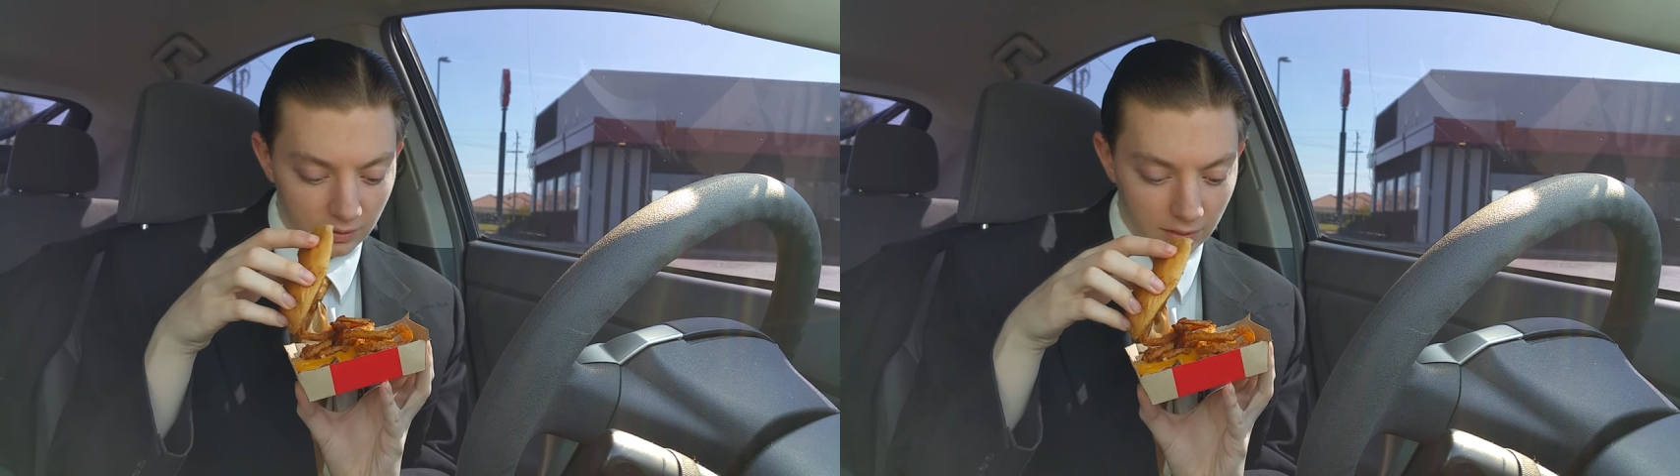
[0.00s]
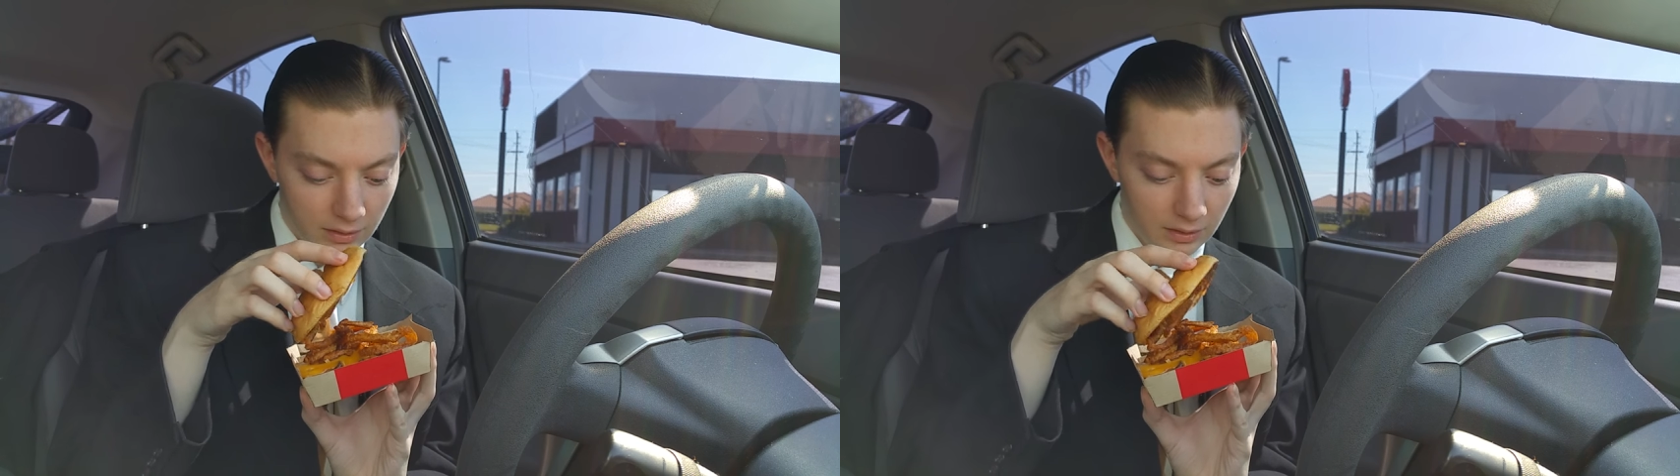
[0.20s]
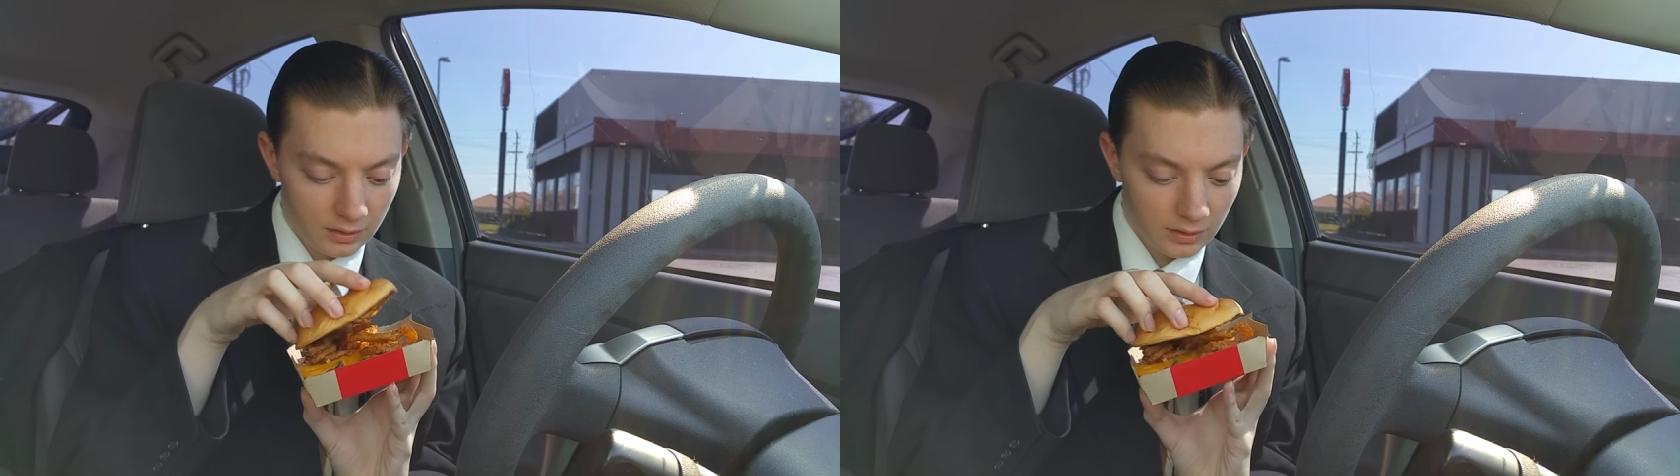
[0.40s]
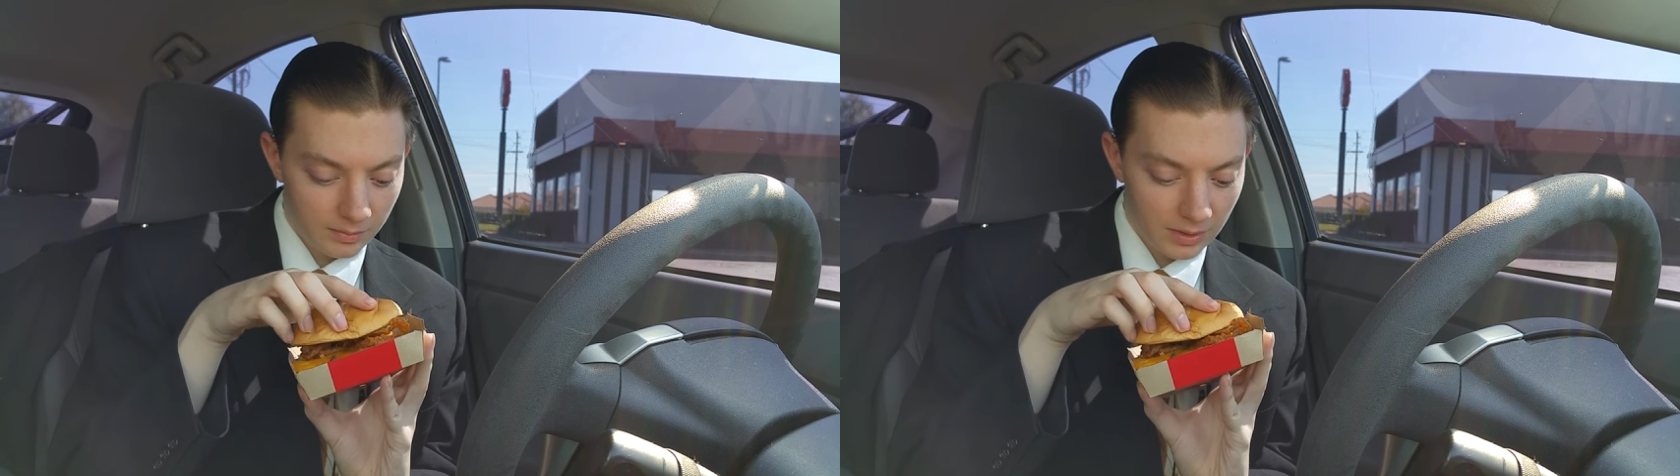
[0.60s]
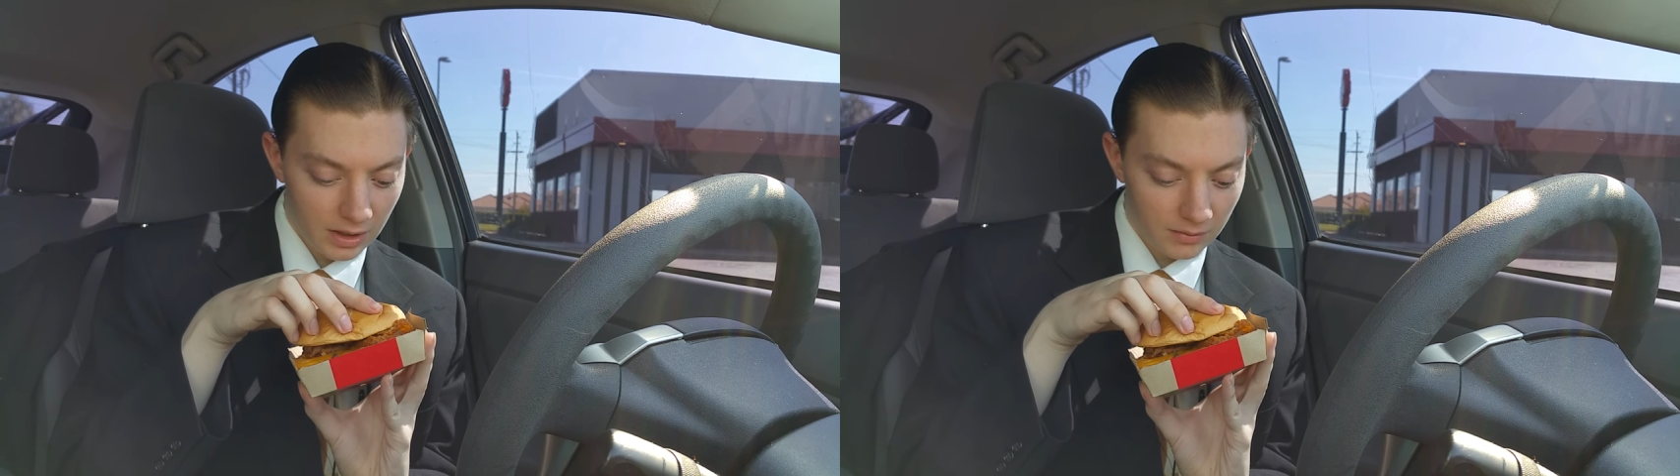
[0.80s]
and then on the
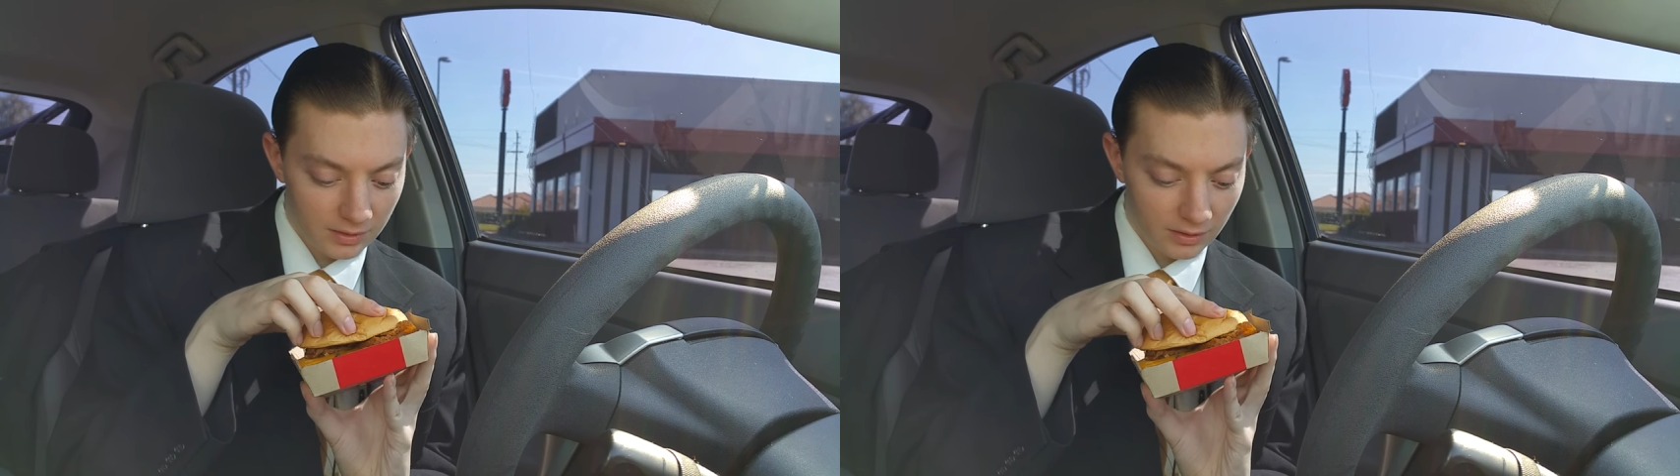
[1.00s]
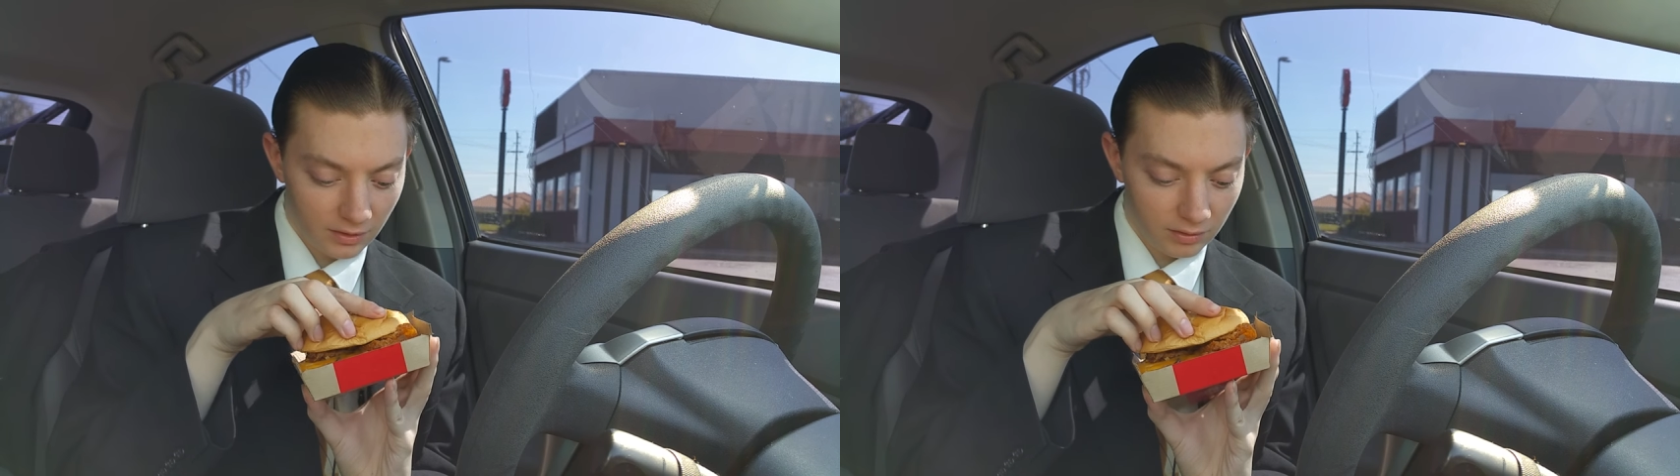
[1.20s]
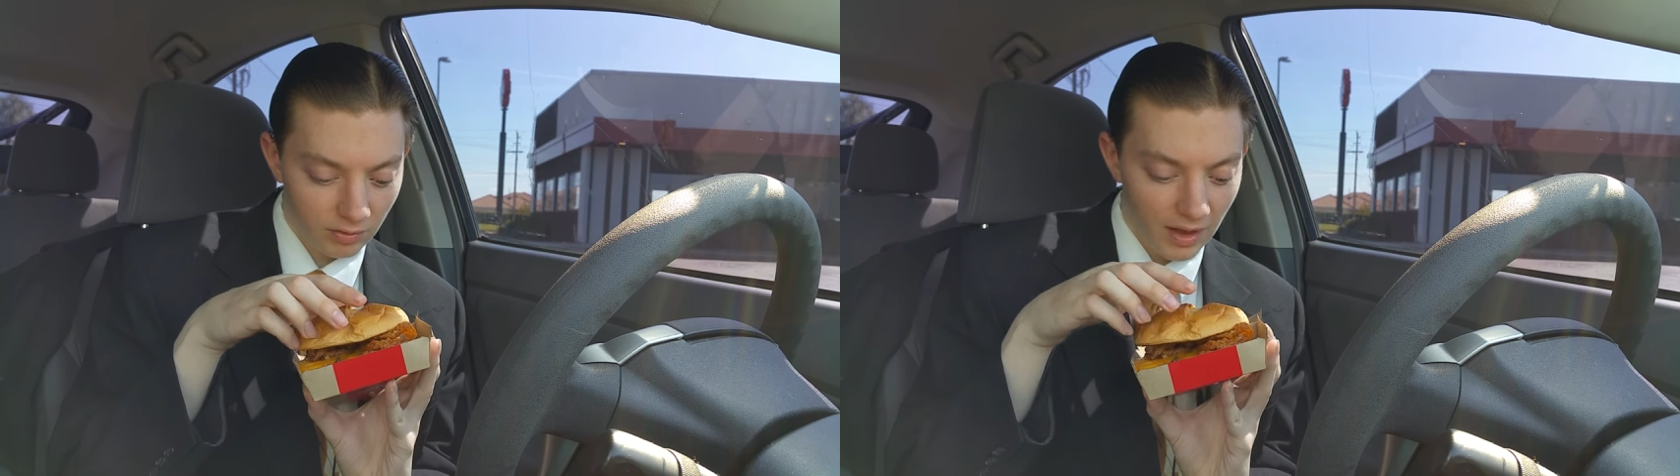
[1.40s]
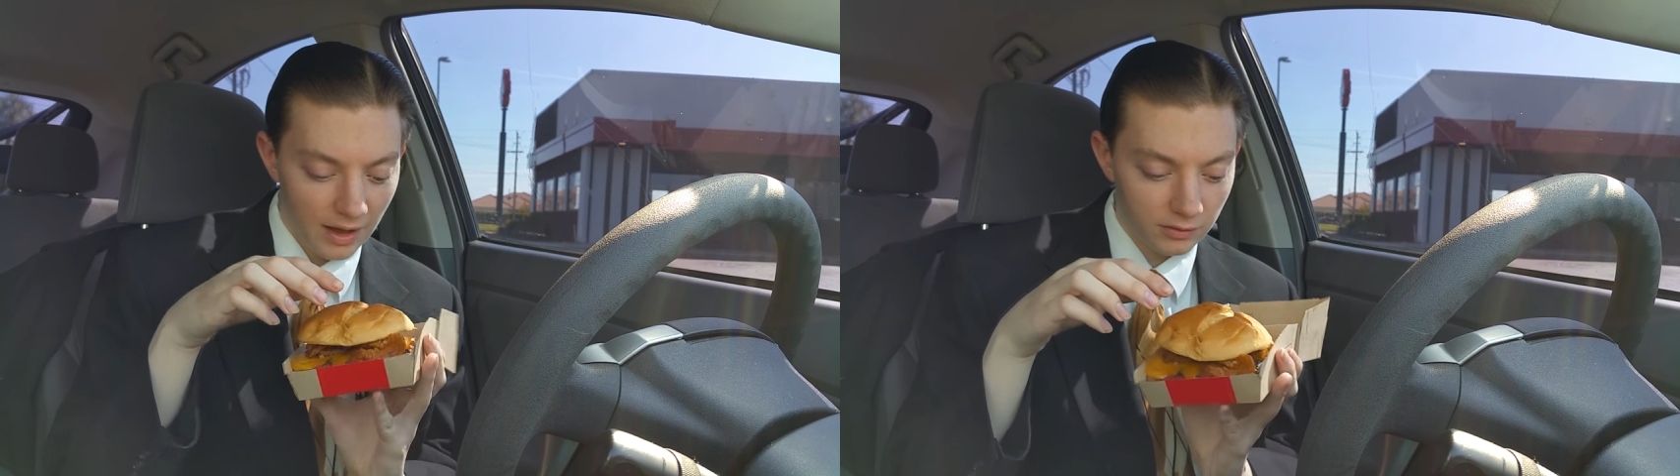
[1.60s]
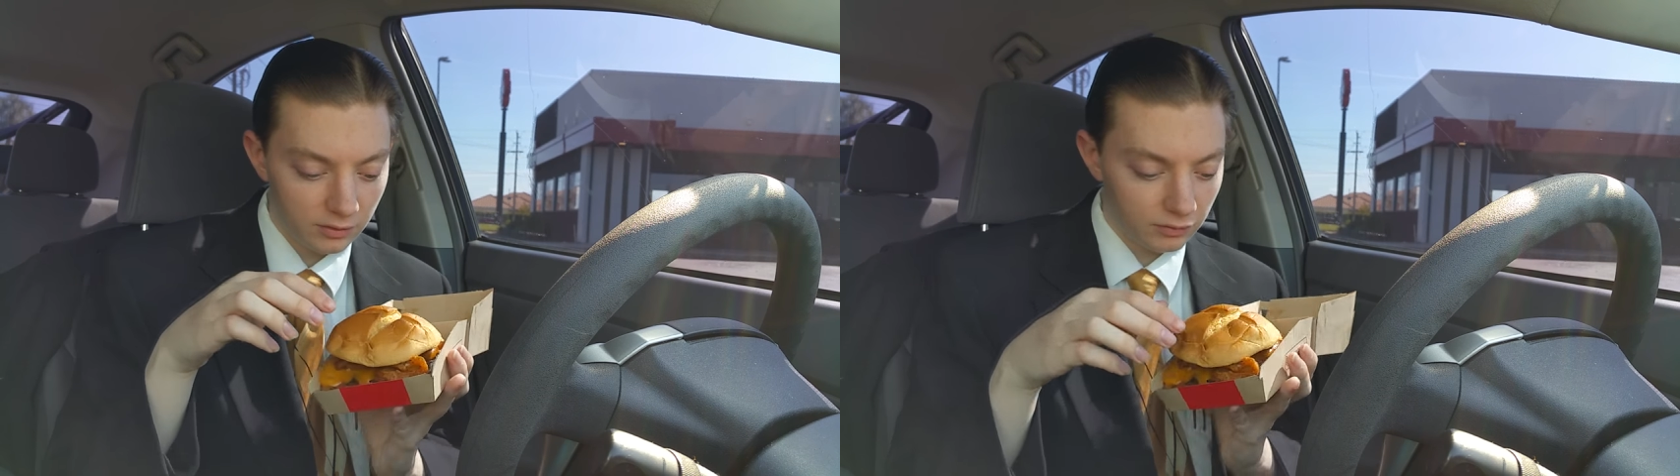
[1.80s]
bottom it's
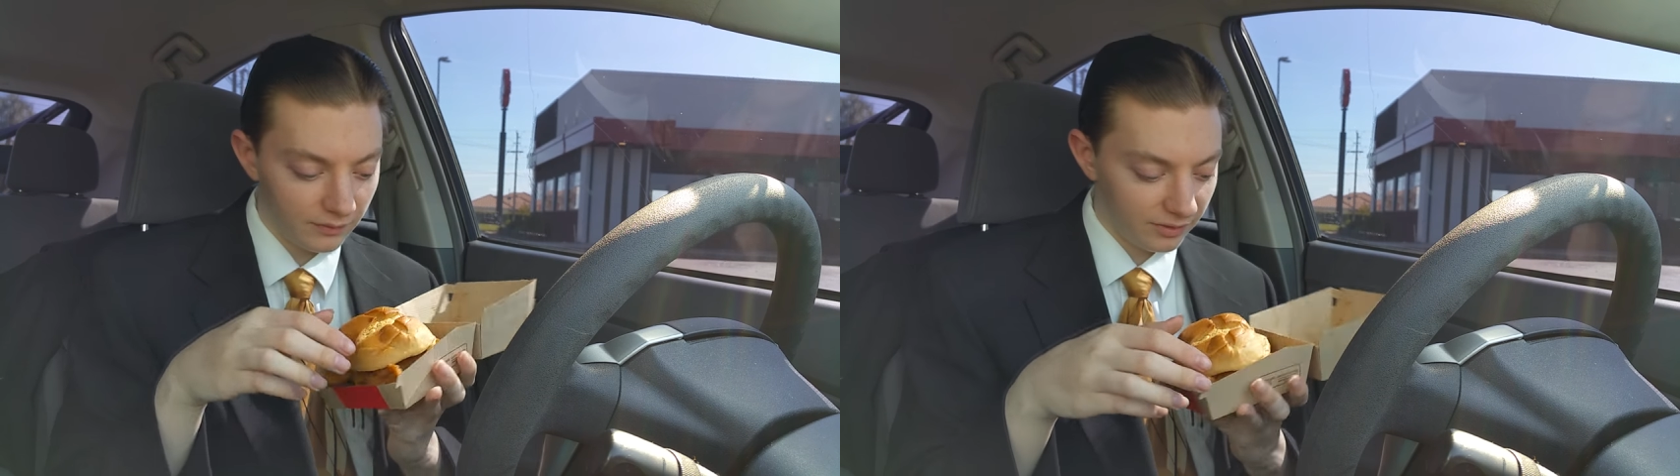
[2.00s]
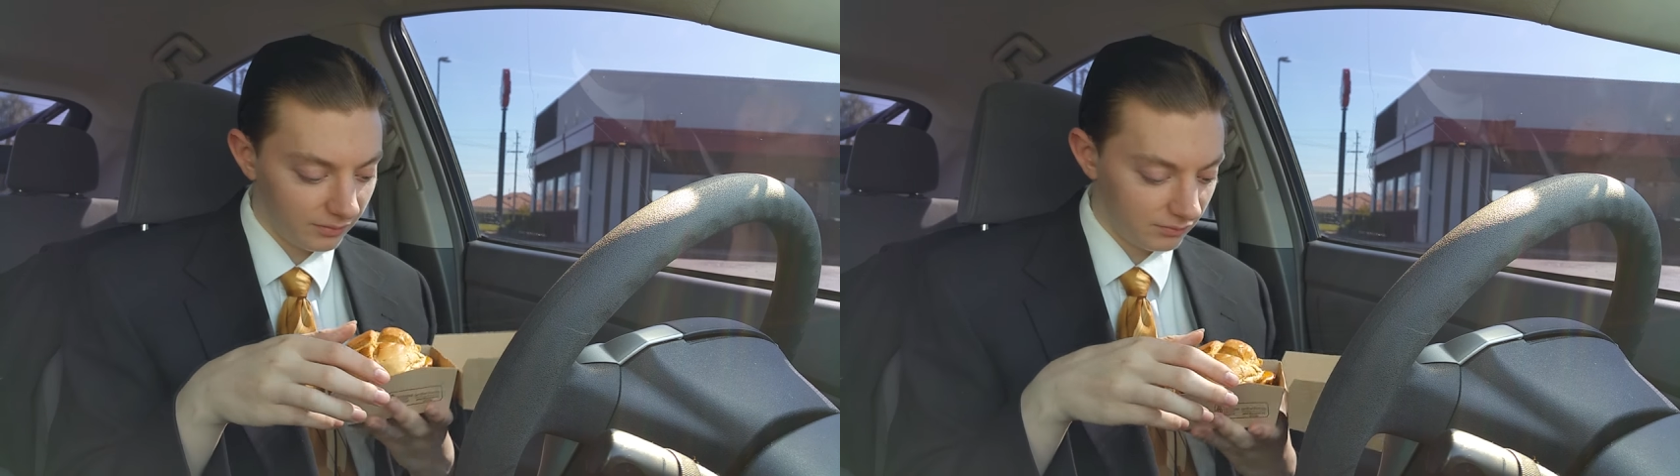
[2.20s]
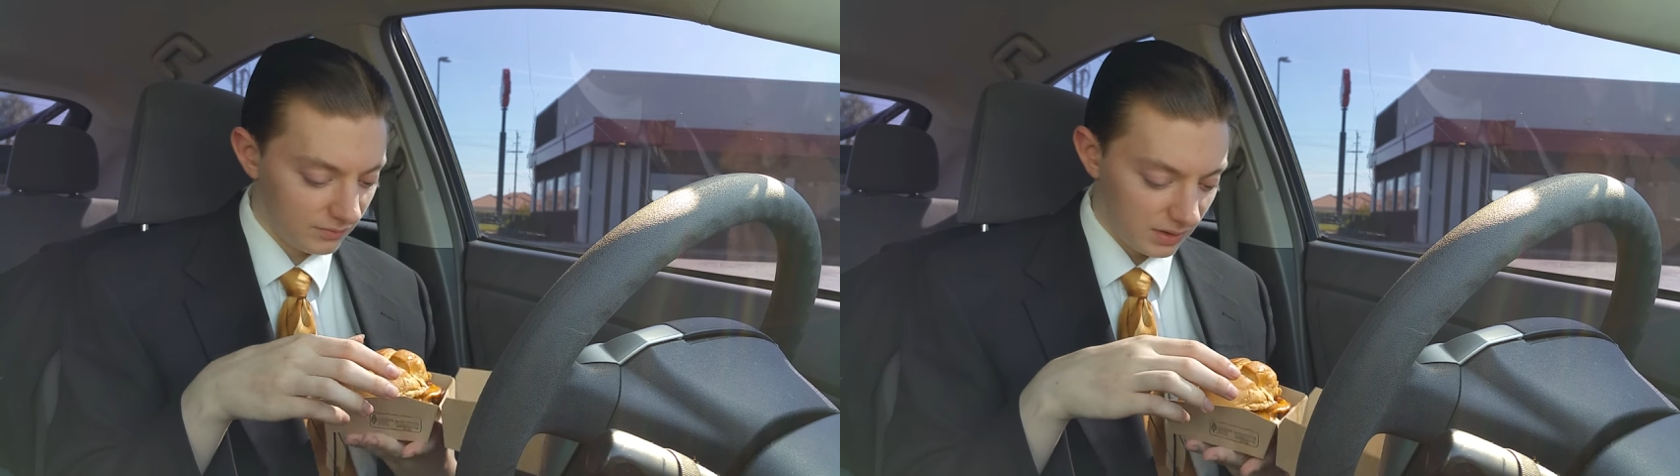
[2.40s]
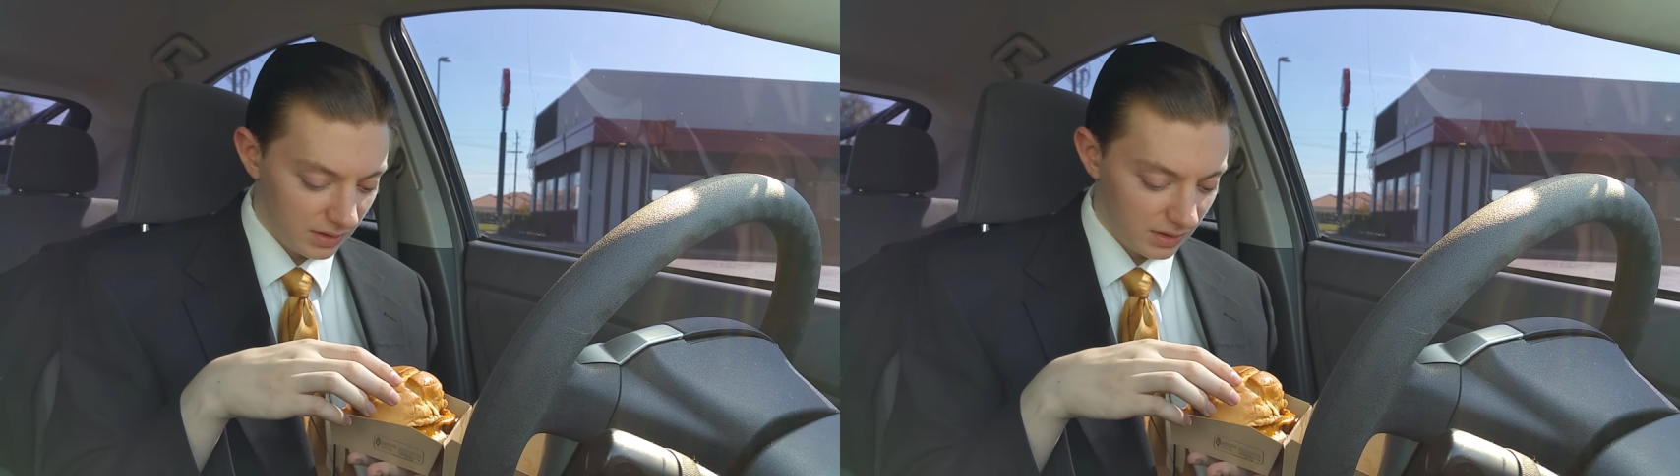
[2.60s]
slathered with some